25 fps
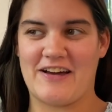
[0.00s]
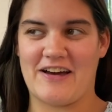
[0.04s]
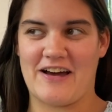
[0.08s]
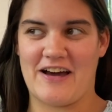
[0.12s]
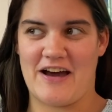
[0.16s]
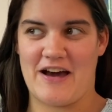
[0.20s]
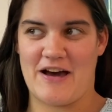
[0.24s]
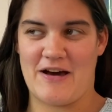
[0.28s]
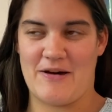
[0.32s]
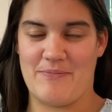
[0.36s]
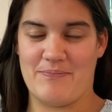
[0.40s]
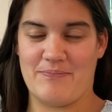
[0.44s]

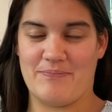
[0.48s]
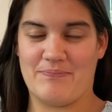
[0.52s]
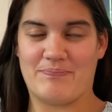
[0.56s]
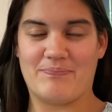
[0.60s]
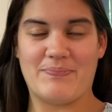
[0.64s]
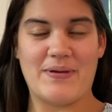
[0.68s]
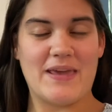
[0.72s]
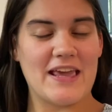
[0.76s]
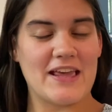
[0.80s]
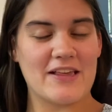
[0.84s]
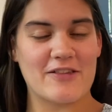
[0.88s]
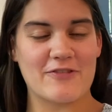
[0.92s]
um,
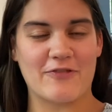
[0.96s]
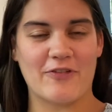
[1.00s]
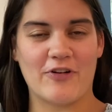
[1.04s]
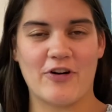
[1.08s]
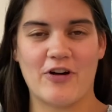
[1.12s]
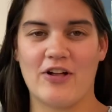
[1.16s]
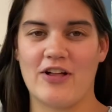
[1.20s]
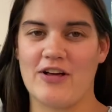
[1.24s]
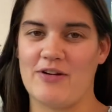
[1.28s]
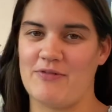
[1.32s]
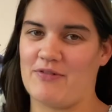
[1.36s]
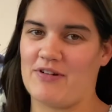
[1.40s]

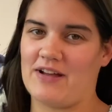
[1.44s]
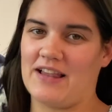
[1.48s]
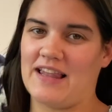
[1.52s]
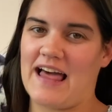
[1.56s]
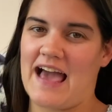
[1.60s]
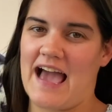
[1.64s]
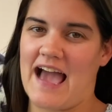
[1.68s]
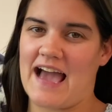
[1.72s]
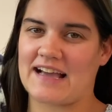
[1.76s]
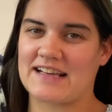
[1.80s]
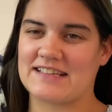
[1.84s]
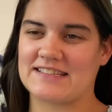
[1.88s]
peaceful and
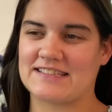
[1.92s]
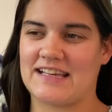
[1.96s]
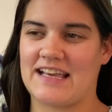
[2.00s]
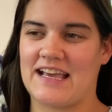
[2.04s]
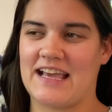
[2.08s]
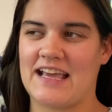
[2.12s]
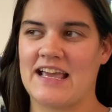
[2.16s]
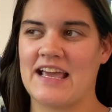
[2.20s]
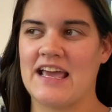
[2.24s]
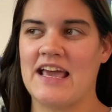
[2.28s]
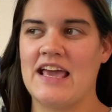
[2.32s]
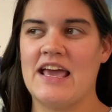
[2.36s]

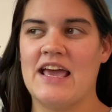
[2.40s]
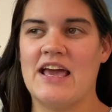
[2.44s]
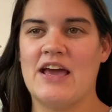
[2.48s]
relaxing.